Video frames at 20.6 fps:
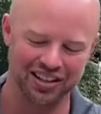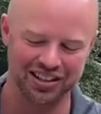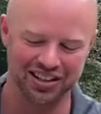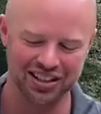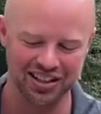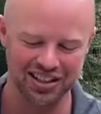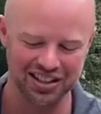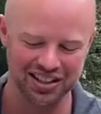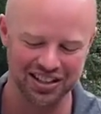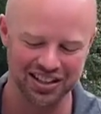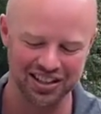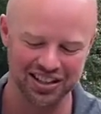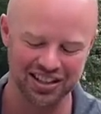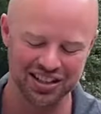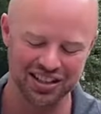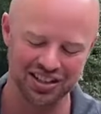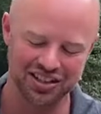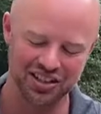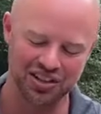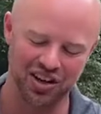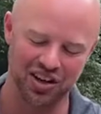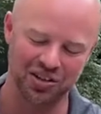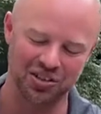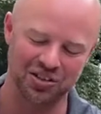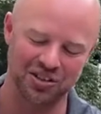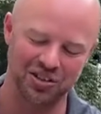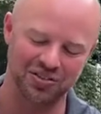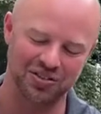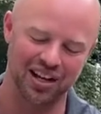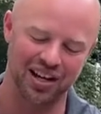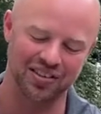she she struggles
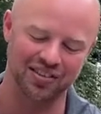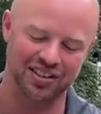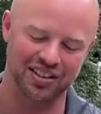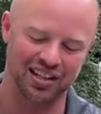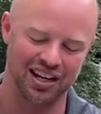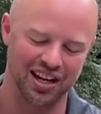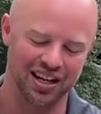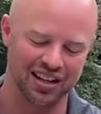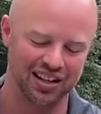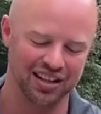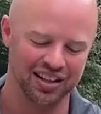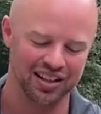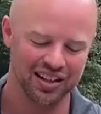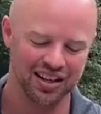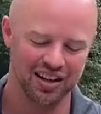sometimes to kind of